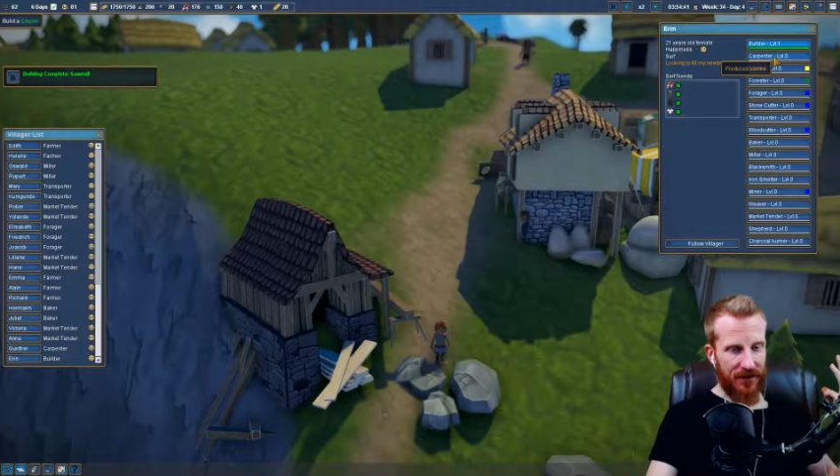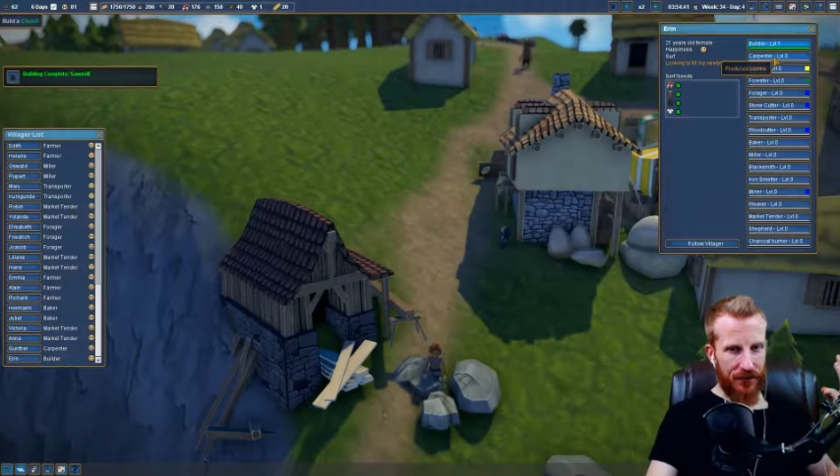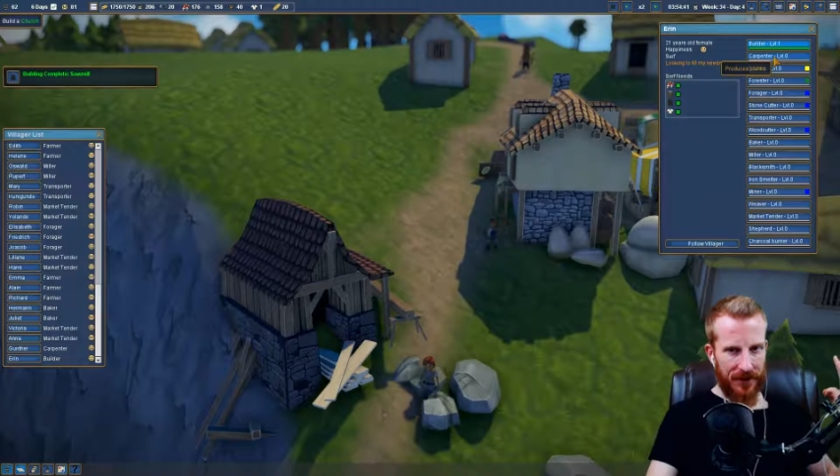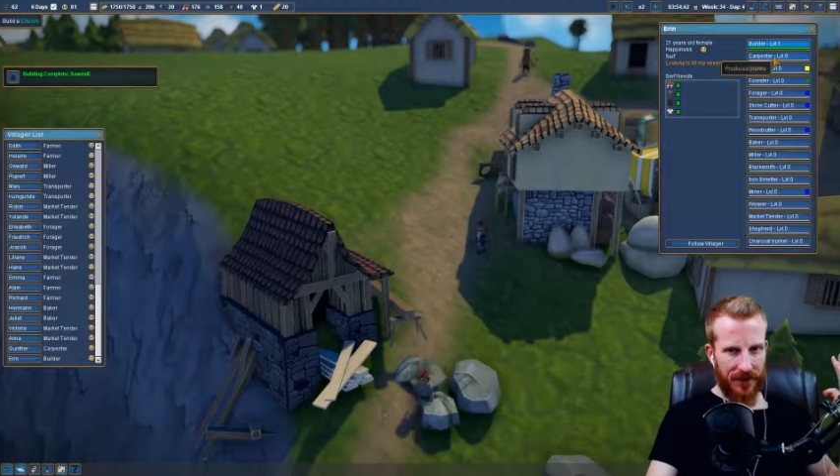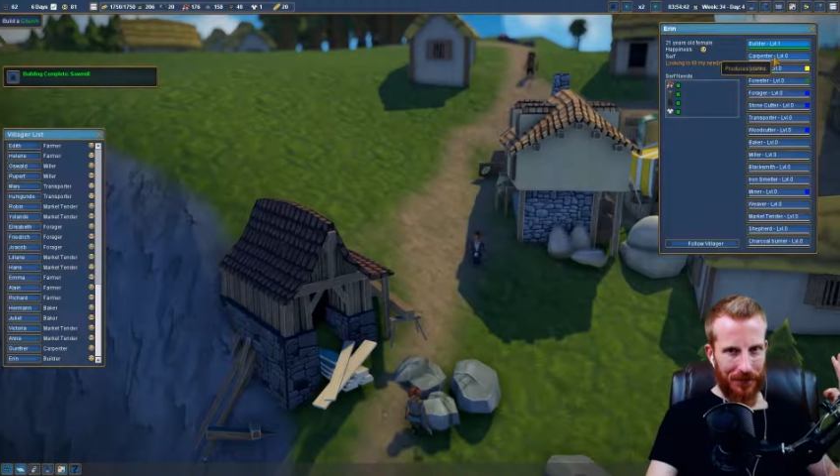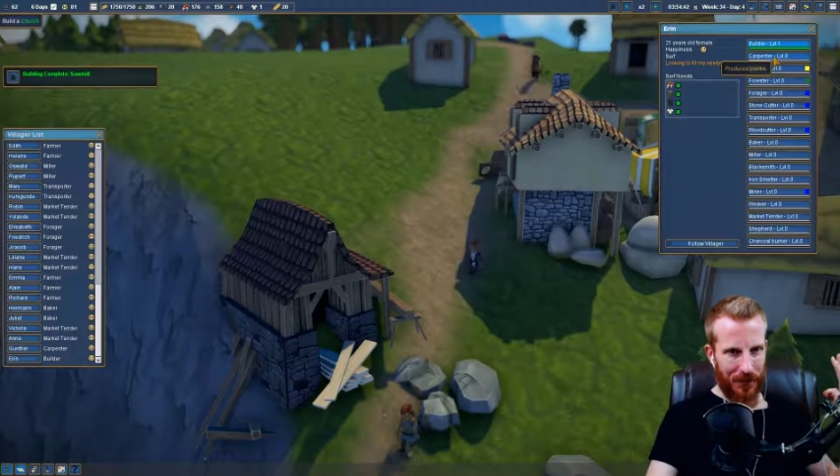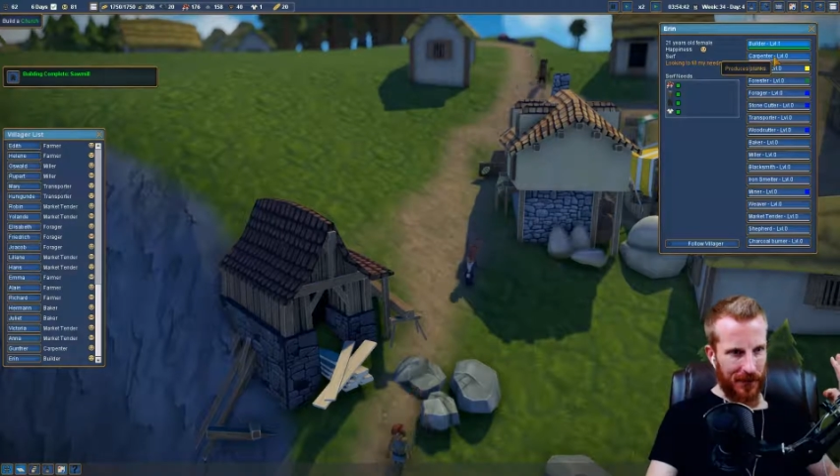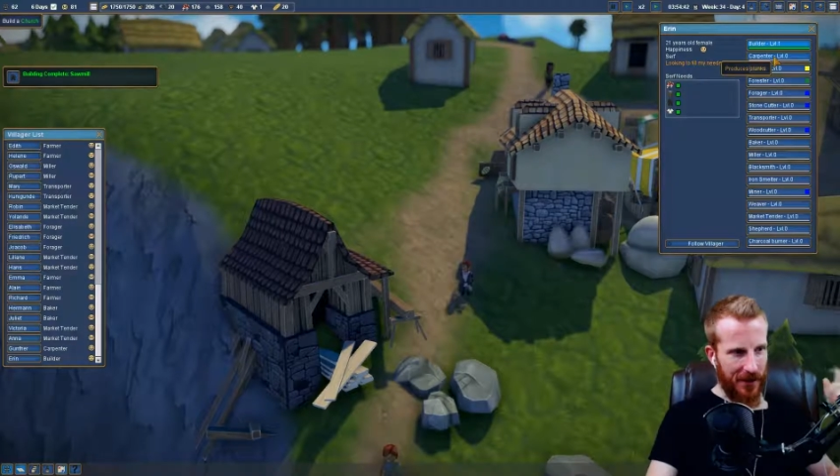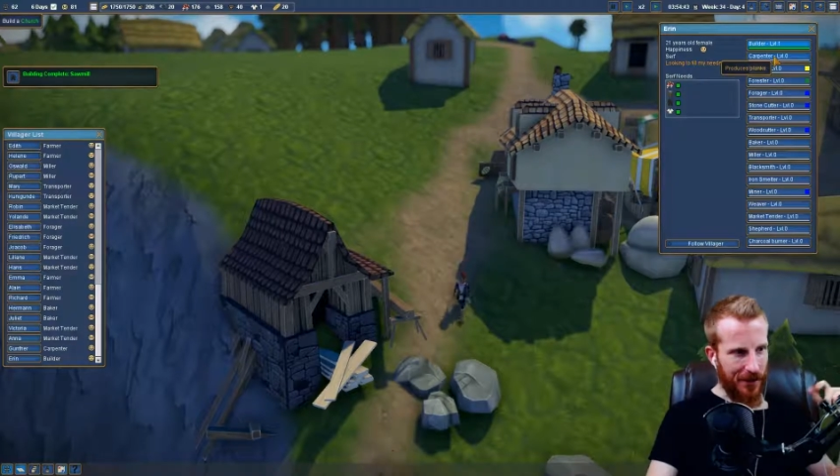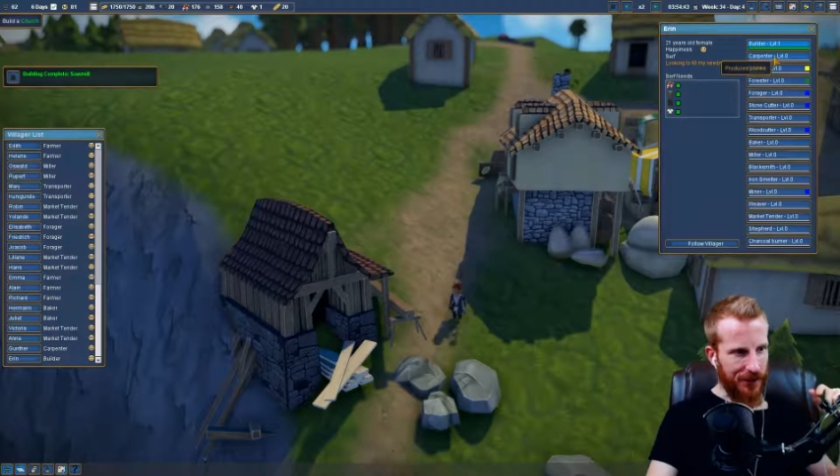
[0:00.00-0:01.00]
3 lumber
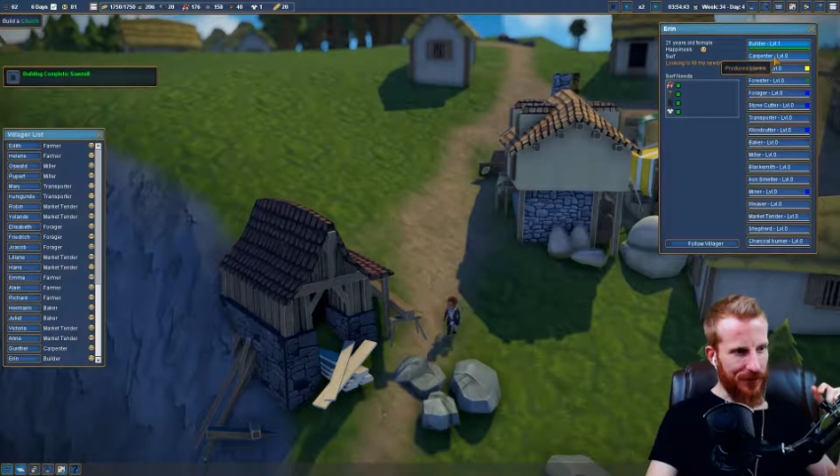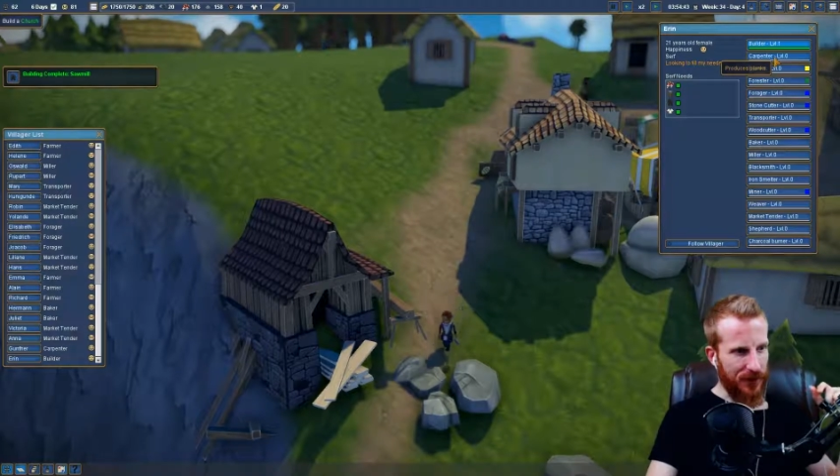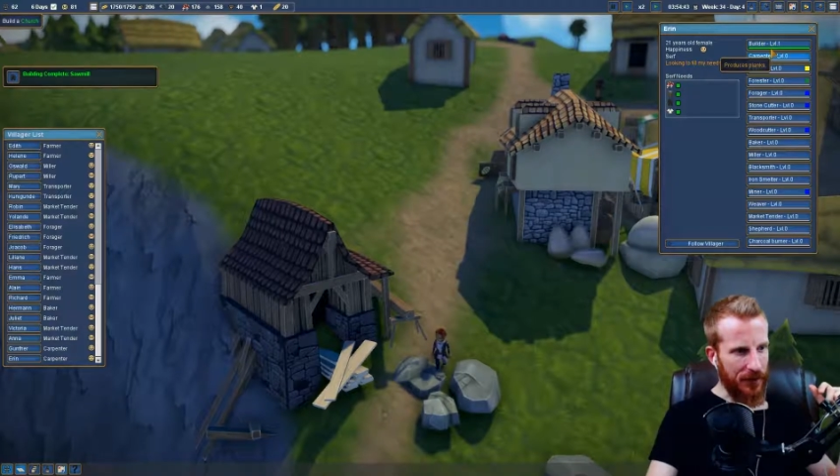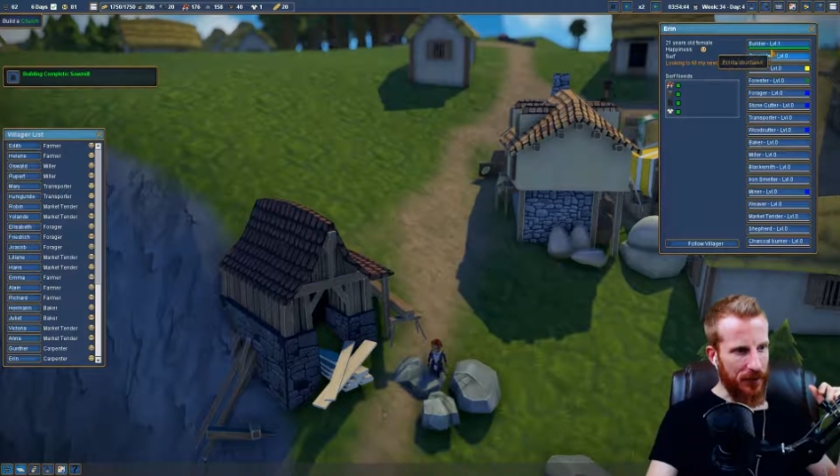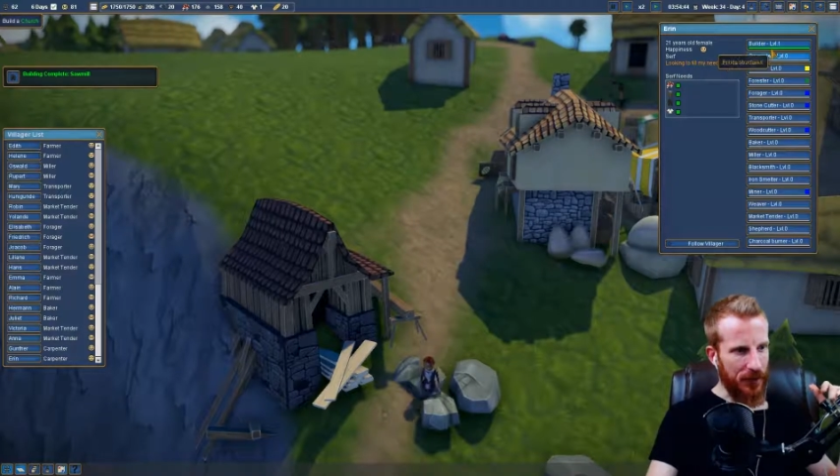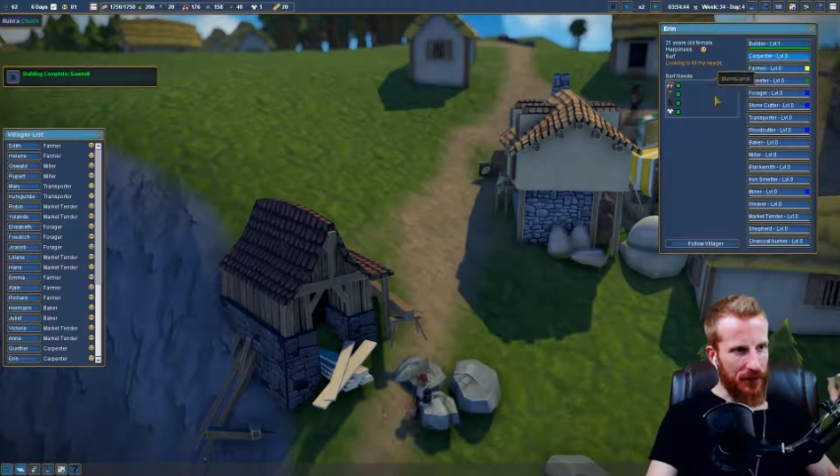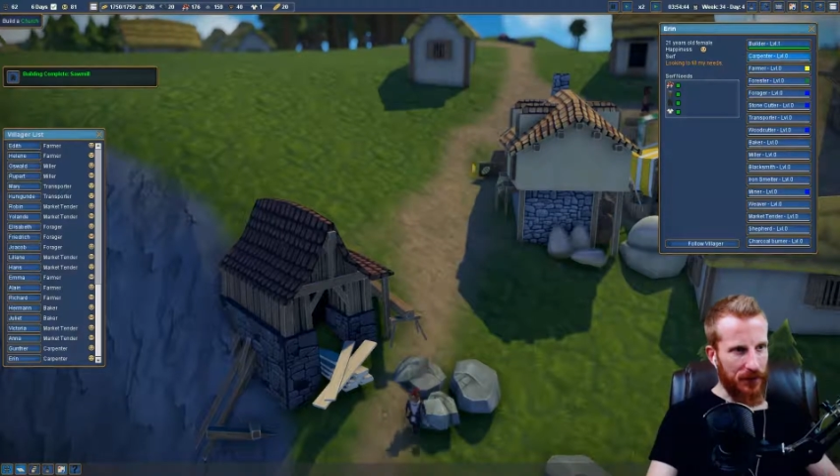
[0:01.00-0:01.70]
camps fully employed,